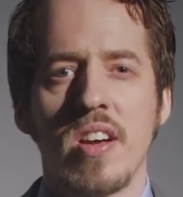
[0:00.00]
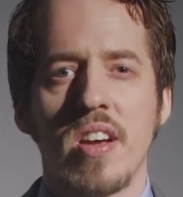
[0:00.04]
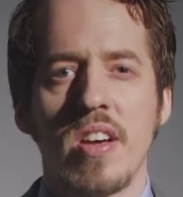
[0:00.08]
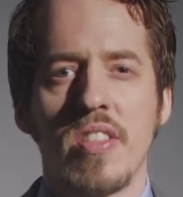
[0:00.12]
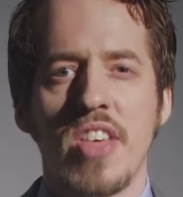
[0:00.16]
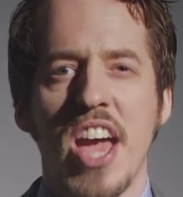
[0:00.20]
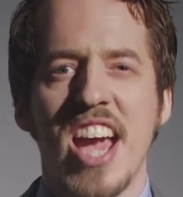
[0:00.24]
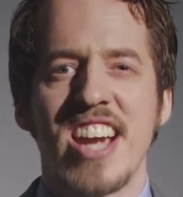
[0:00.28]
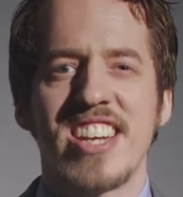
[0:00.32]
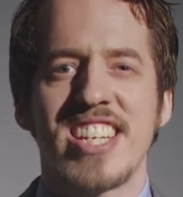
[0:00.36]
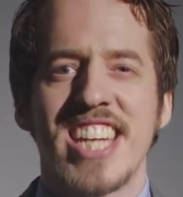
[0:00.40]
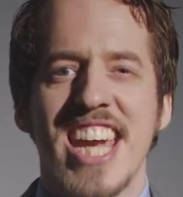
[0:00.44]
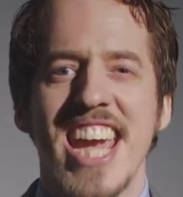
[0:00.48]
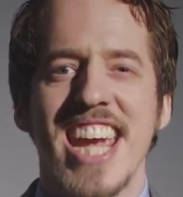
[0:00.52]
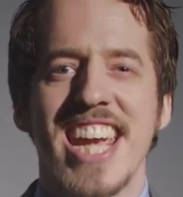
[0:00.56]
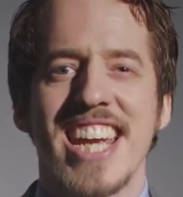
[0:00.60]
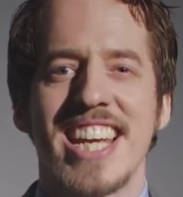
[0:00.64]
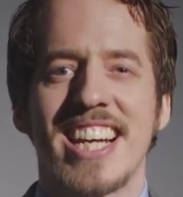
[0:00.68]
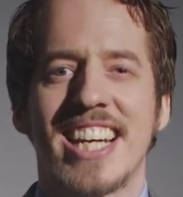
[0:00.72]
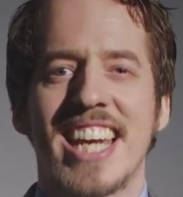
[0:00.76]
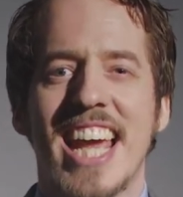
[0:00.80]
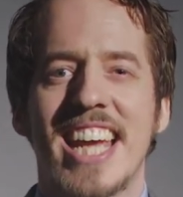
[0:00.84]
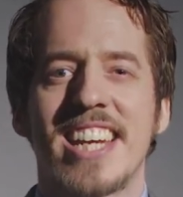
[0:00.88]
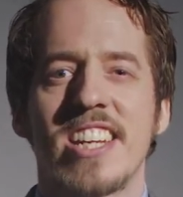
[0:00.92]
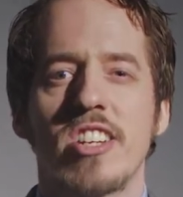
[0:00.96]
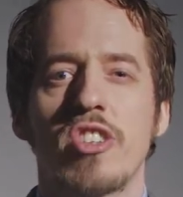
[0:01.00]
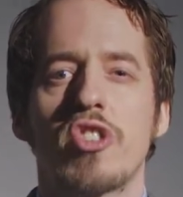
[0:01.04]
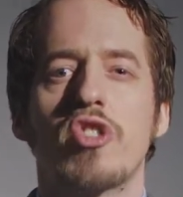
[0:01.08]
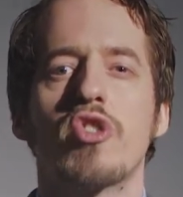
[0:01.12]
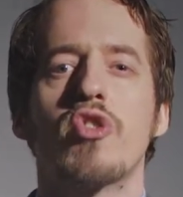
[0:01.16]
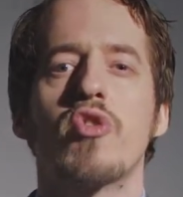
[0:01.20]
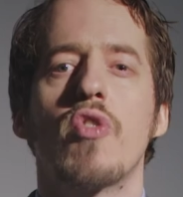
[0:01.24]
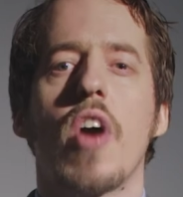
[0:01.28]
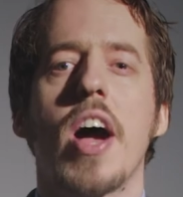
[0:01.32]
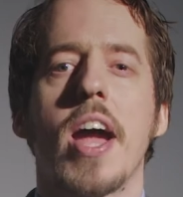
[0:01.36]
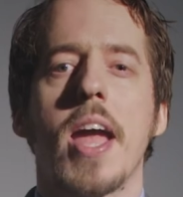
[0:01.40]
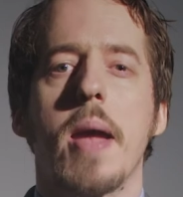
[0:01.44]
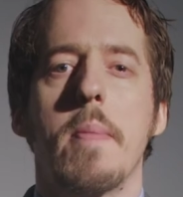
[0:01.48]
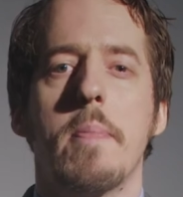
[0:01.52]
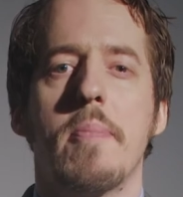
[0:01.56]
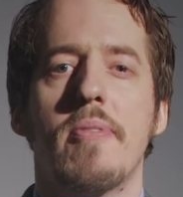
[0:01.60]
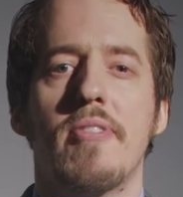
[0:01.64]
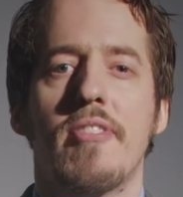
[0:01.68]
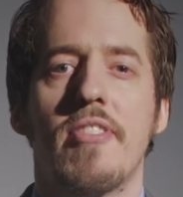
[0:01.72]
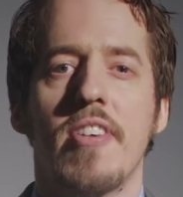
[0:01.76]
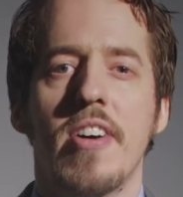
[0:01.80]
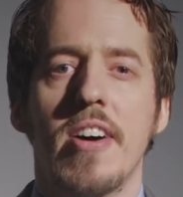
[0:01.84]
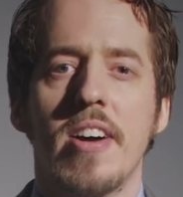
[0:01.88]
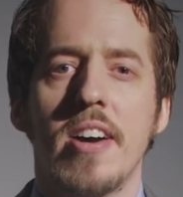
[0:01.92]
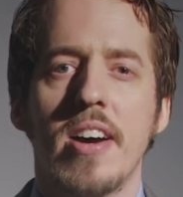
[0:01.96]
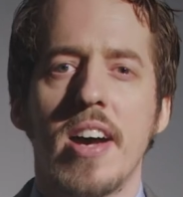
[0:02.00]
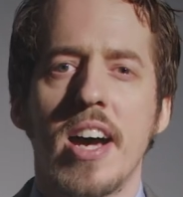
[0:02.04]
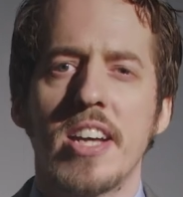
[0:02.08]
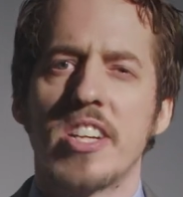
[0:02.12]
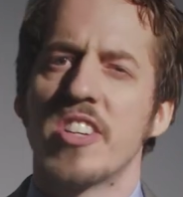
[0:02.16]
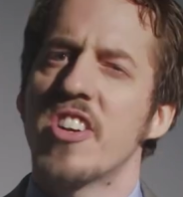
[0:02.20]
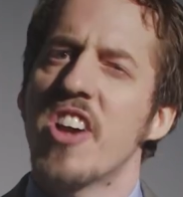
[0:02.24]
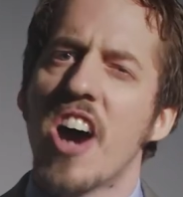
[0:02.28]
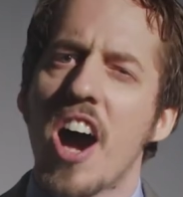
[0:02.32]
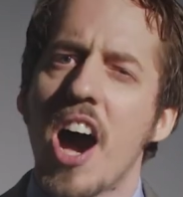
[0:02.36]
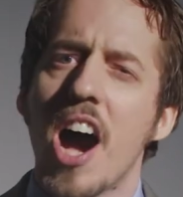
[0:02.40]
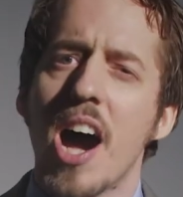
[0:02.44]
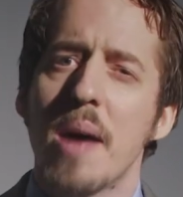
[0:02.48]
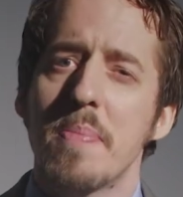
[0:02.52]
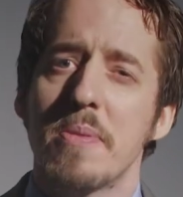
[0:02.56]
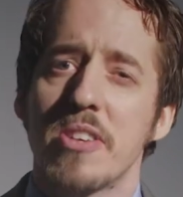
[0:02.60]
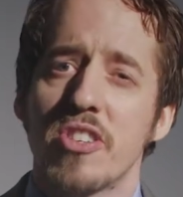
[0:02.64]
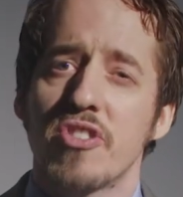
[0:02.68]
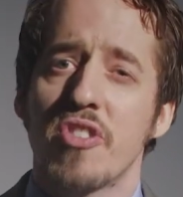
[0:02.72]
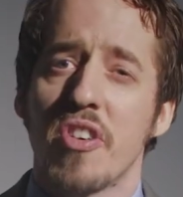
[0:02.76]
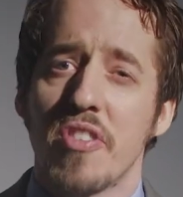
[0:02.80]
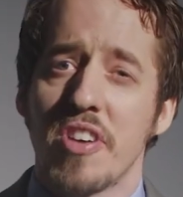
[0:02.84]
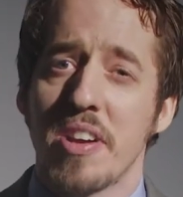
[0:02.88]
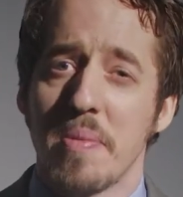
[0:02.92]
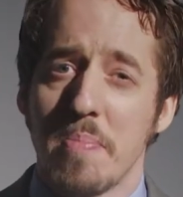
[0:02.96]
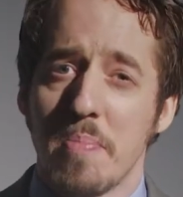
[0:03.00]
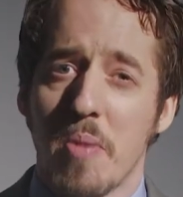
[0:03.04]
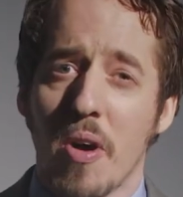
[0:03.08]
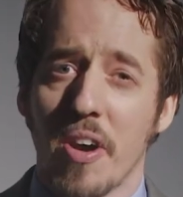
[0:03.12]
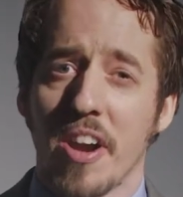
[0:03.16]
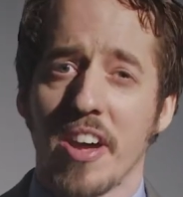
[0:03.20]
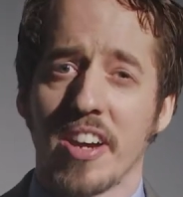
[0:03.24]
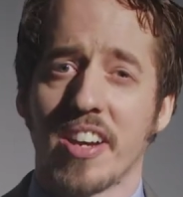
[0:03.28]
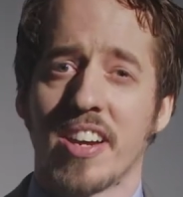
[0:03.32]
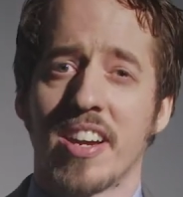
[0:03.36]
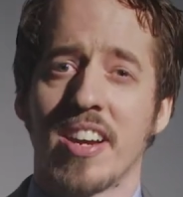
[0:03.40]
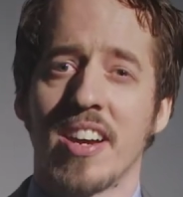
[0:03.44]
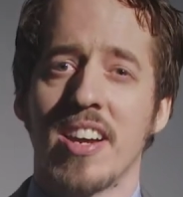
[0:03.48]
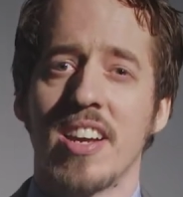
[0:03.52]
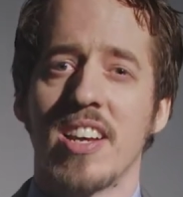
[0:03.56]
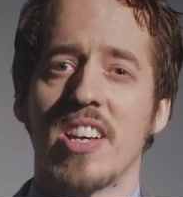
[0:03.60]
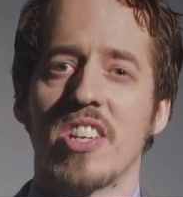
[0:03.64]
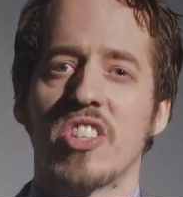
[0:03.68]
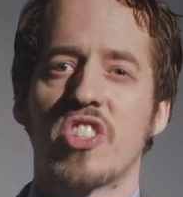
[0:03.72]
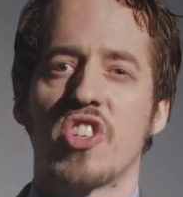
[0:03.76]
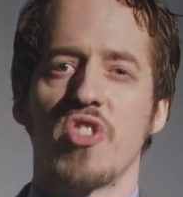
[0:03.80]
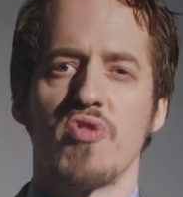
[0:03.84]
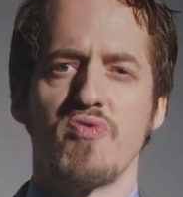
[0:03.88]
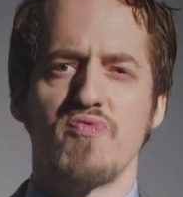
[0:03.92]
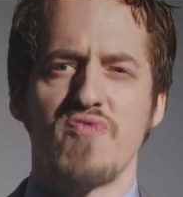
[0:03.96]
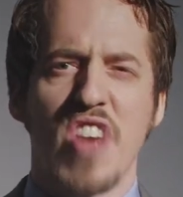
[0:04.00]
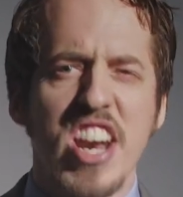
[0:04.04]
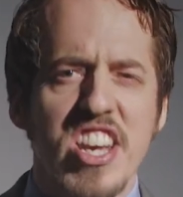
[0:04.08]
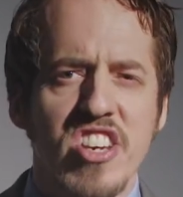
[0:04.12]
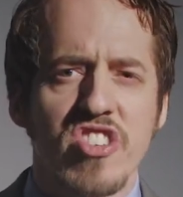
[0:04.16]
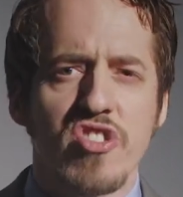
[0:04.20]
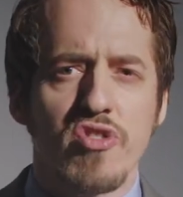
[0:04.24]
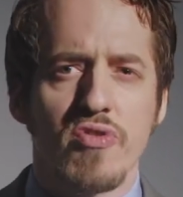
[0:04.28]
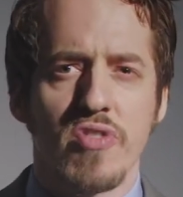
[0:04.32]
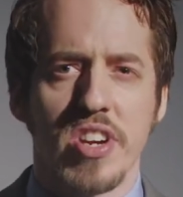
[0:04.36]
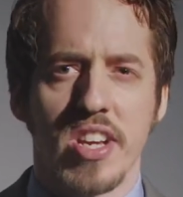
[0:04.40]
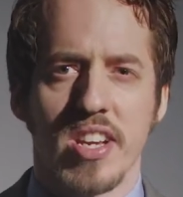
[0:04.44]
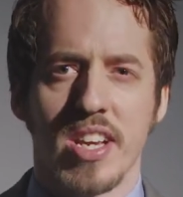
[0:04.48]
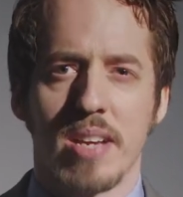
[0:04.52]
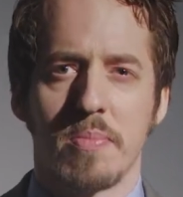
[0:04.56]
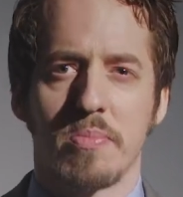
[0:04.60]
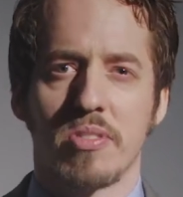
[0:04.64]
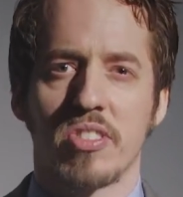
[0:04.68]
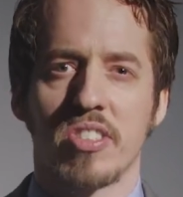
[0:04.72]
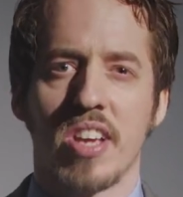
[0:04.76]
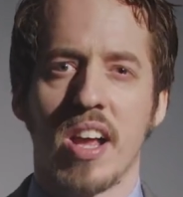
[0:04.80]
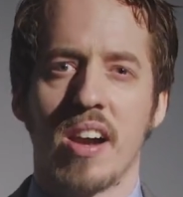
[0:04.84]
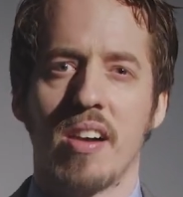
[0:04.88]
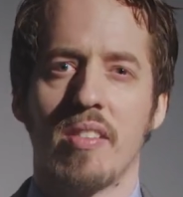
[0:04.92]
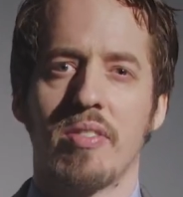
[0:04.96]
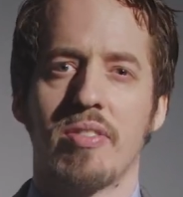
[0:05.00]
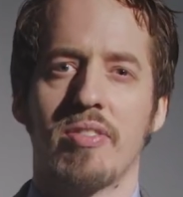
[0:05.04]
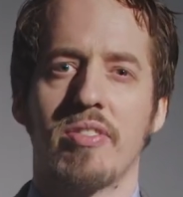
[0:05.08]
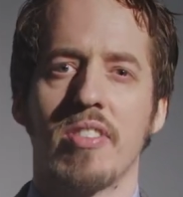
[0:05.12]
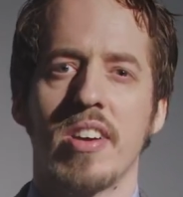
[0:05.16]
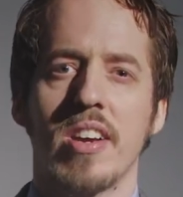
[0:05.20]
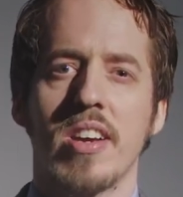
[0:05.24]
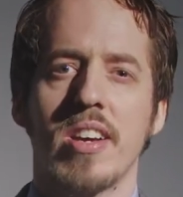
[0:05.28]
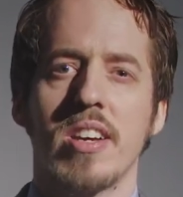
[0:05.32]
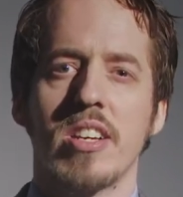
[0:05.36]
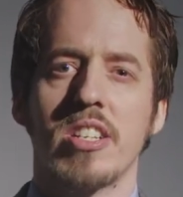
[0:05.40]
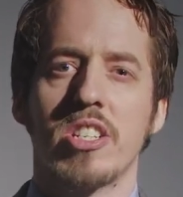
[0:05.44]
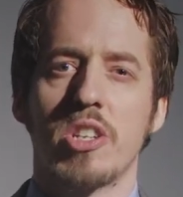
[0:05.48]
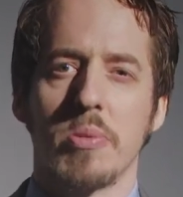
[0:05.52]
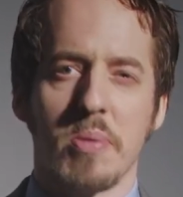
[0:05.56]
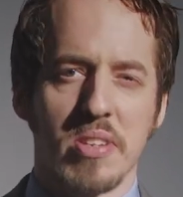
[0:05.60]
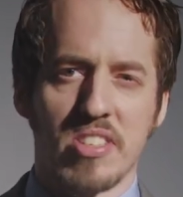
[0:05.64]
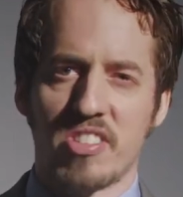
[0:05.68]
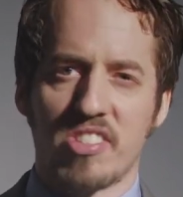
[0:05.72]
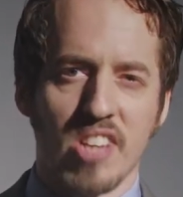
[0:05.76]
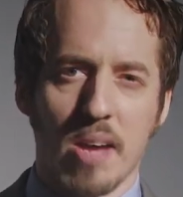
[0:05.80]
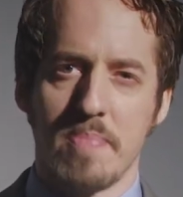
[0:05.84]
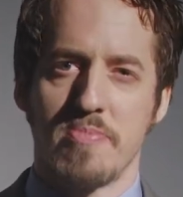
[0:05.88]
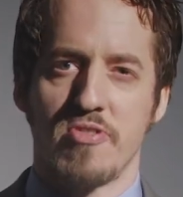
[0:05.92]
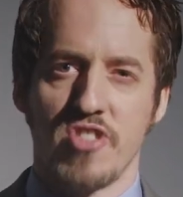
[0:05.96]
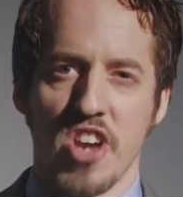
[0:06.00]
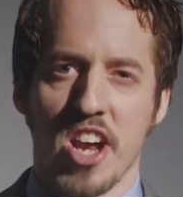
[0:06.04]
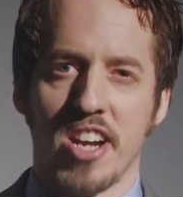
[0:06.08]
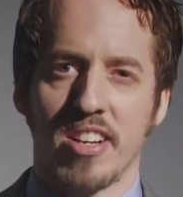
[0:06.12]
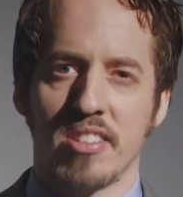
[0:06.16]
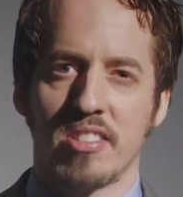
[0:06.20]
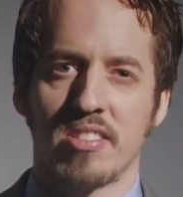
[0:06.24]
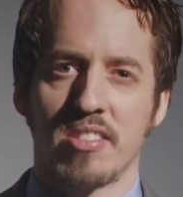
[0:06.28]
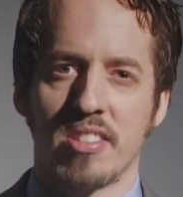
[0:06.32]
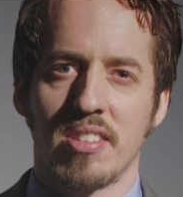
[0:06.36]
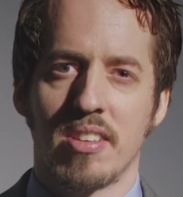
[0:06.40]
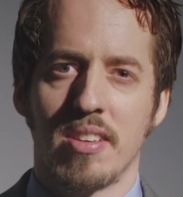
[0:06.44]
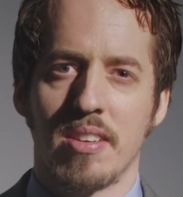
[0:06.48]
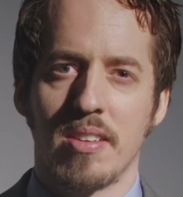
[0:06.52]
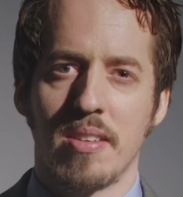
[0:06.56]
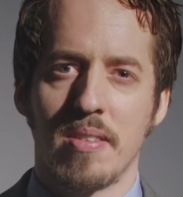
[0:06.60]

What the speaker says: their king led in triumph, and an arbitrary monarch surrendering himself to his subjects.